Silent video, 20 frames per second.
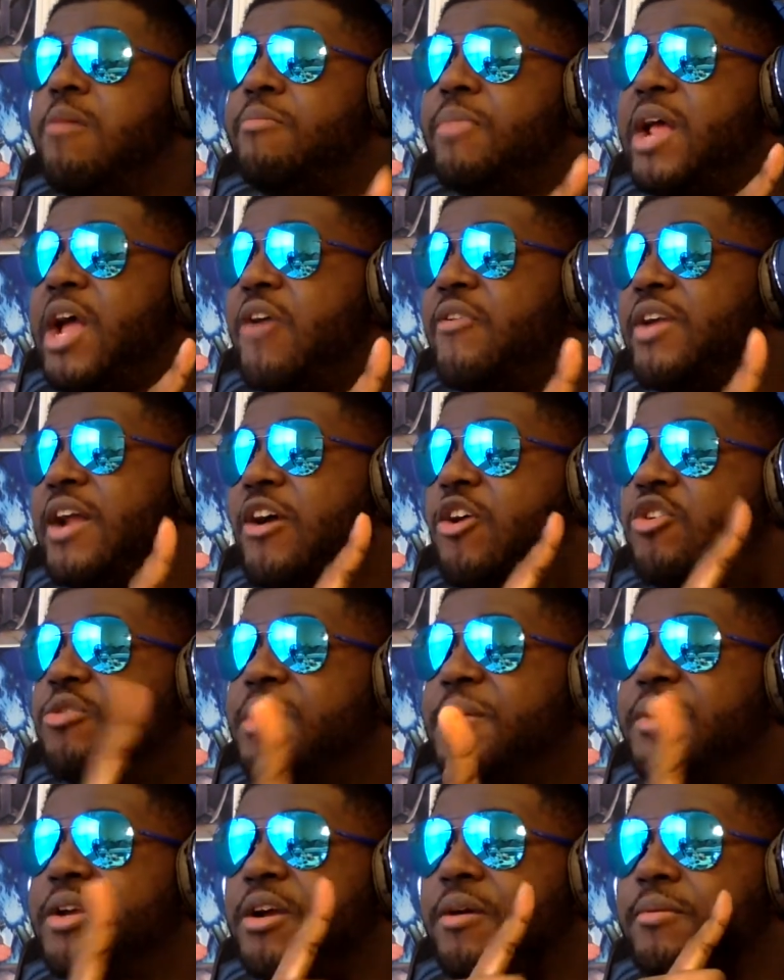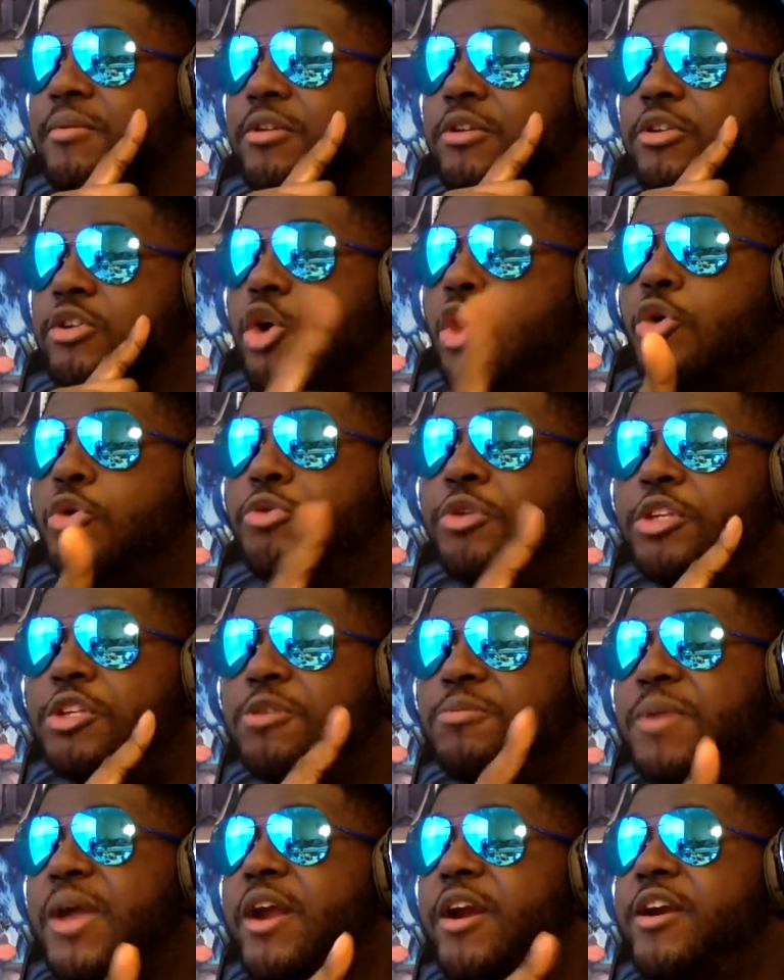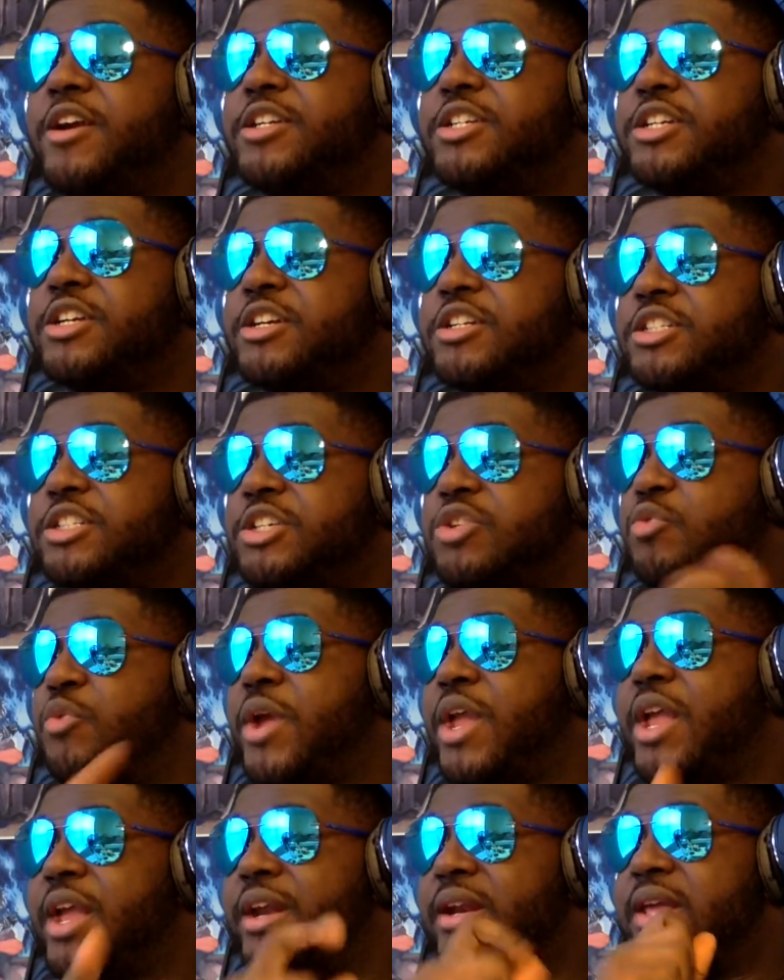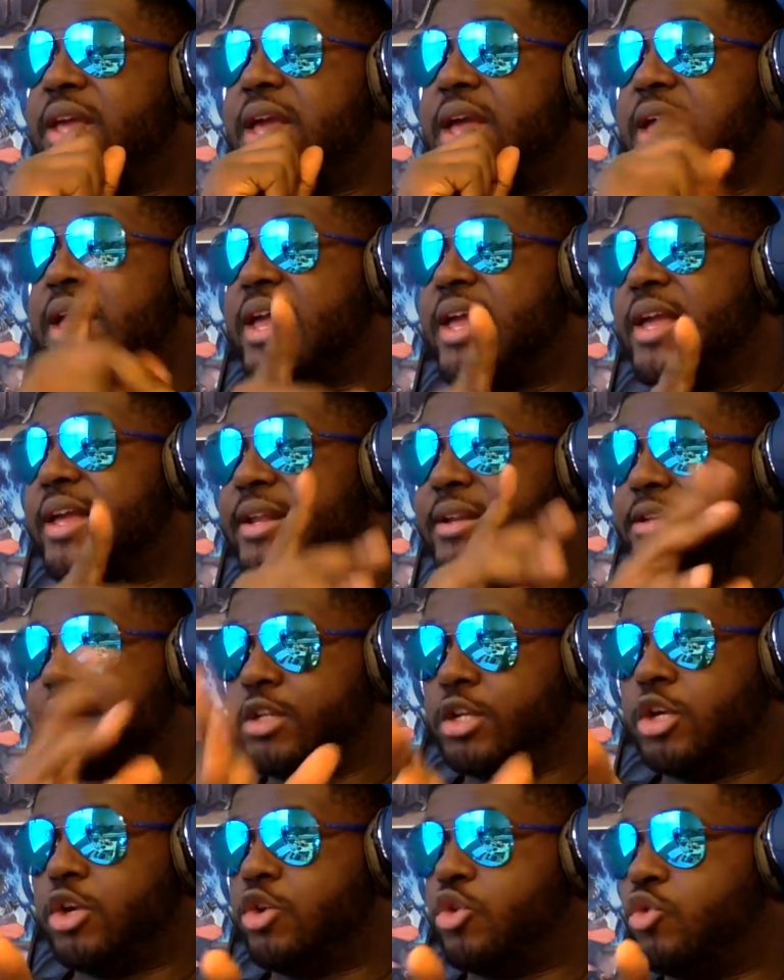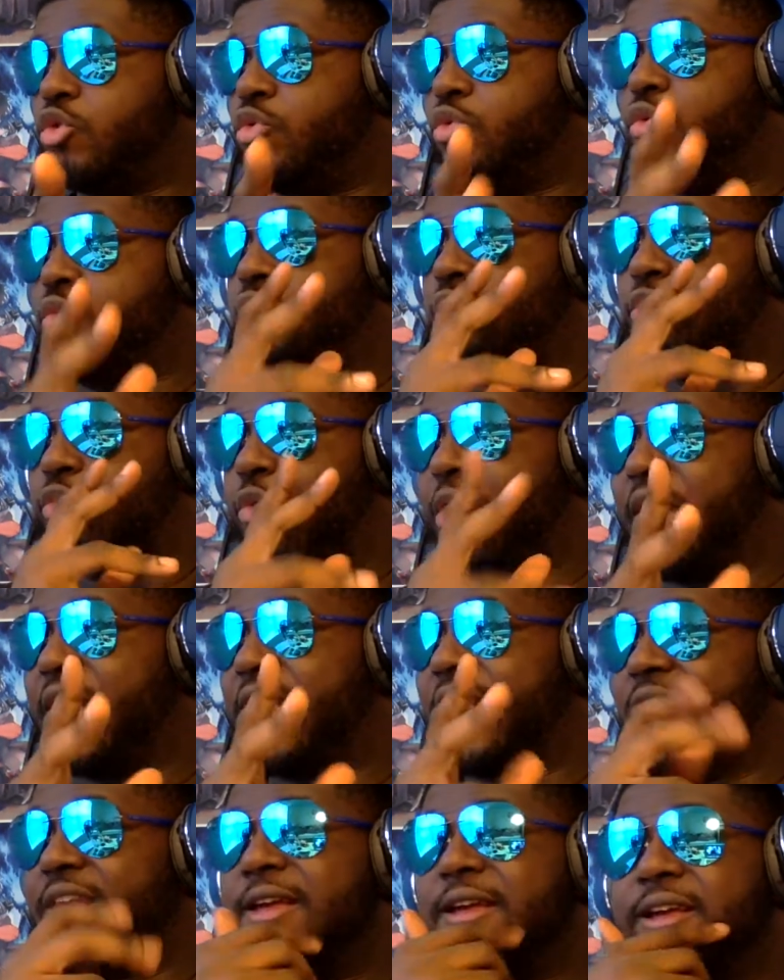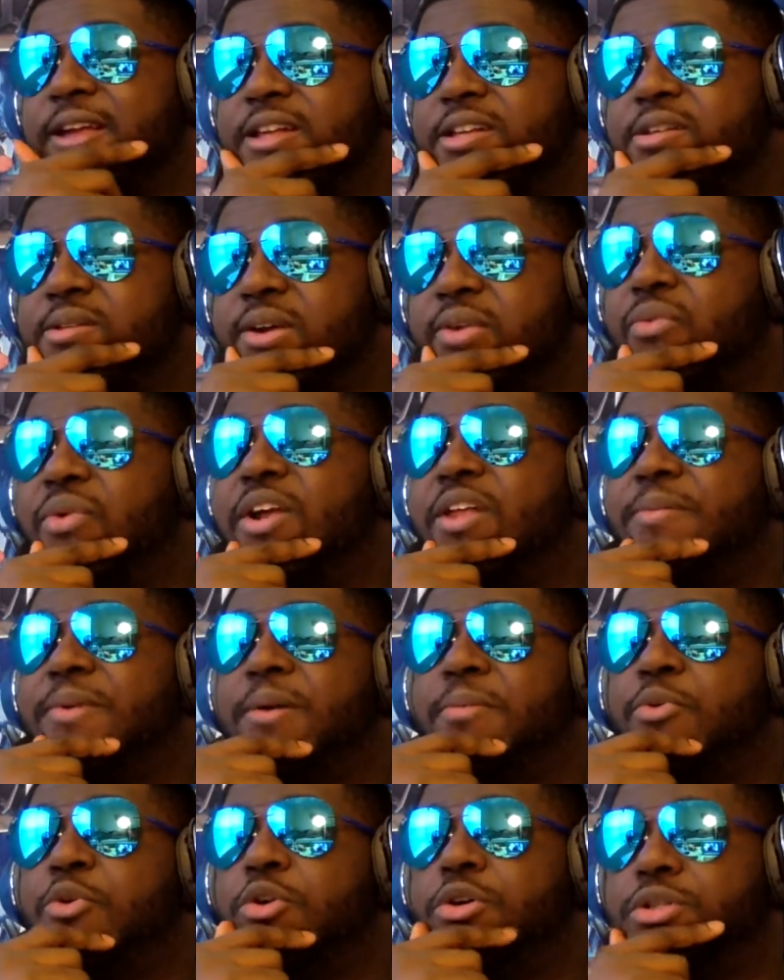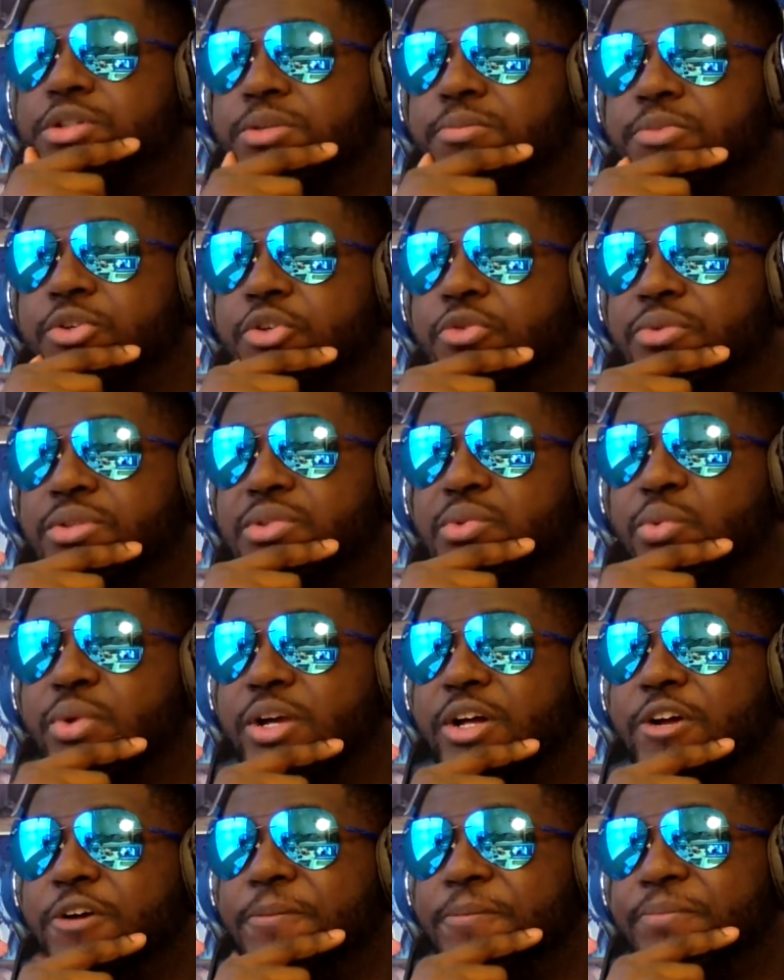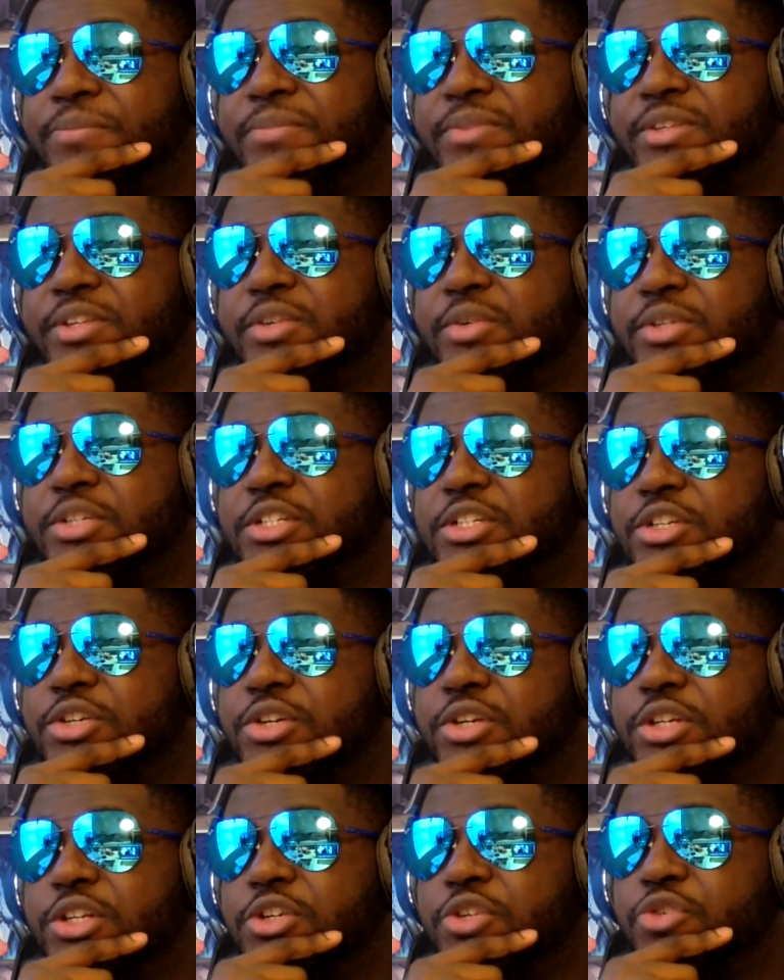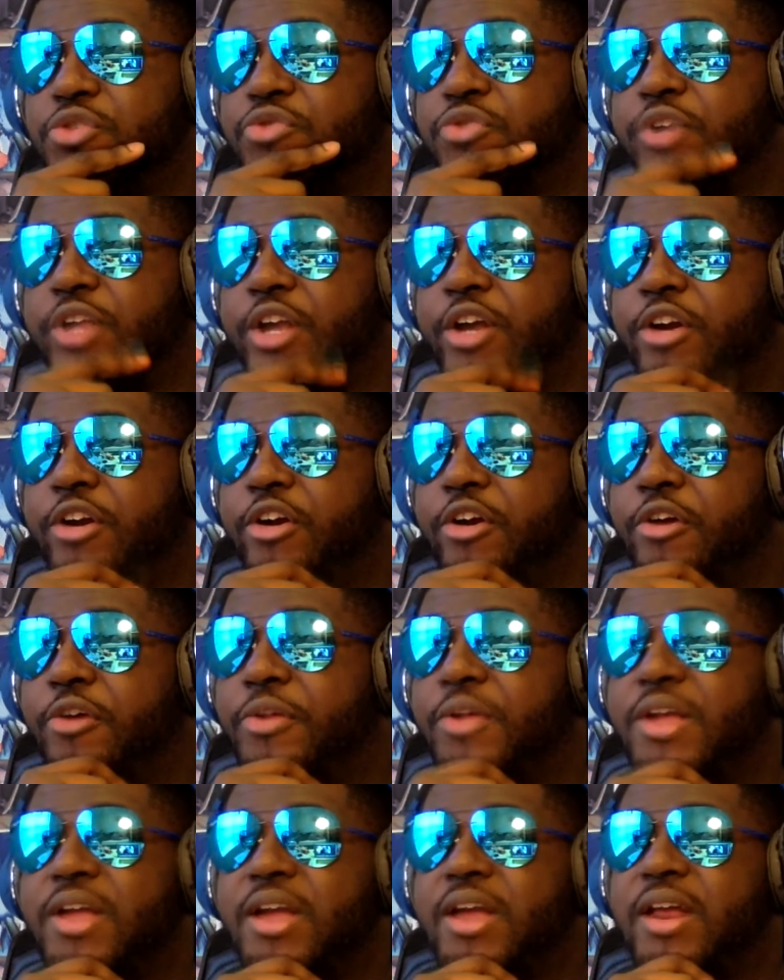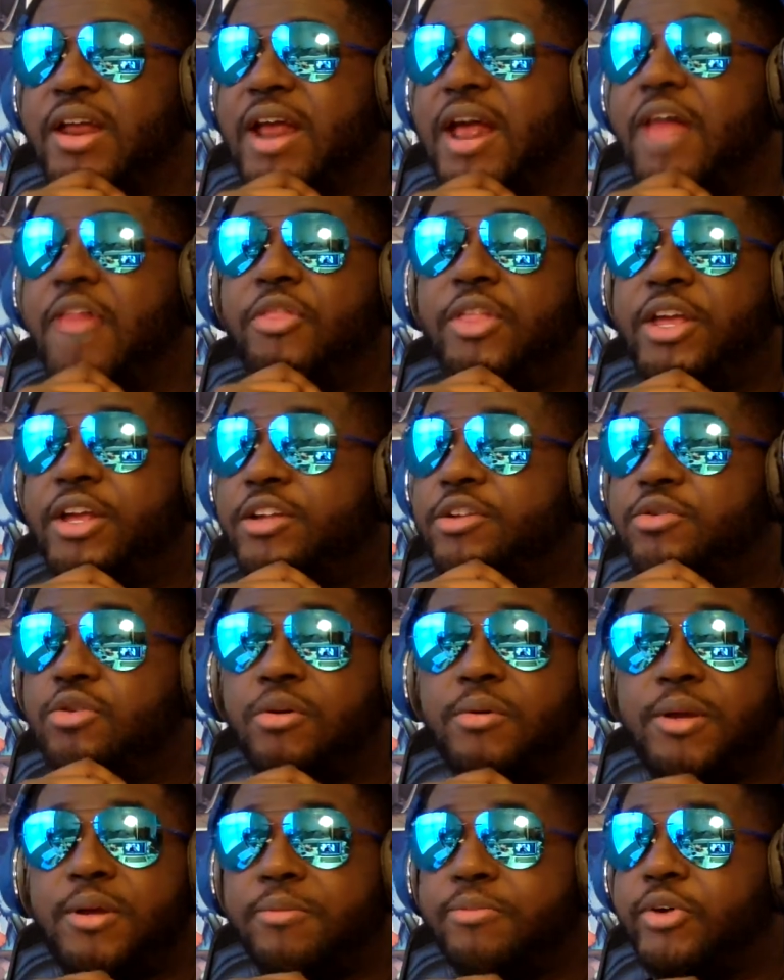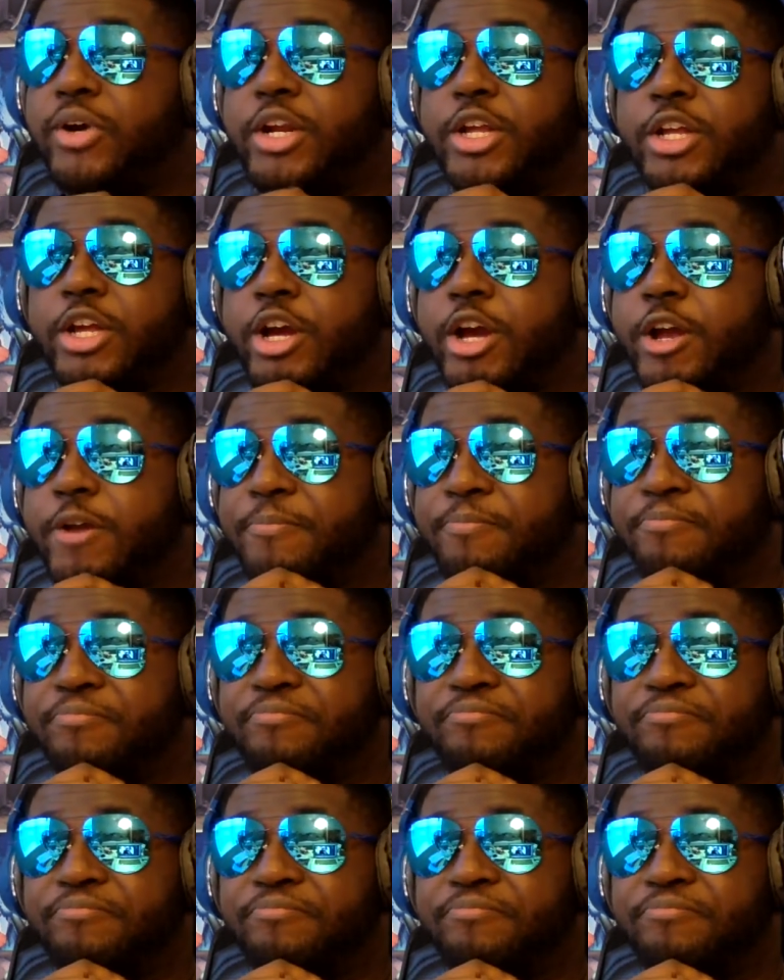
But however, I hope that becomes the total despair she, because she ran into Ren. It seems like Ren's about to pull some moves as well. See what she's going to use for that girl. And I think it's going to be pretty good.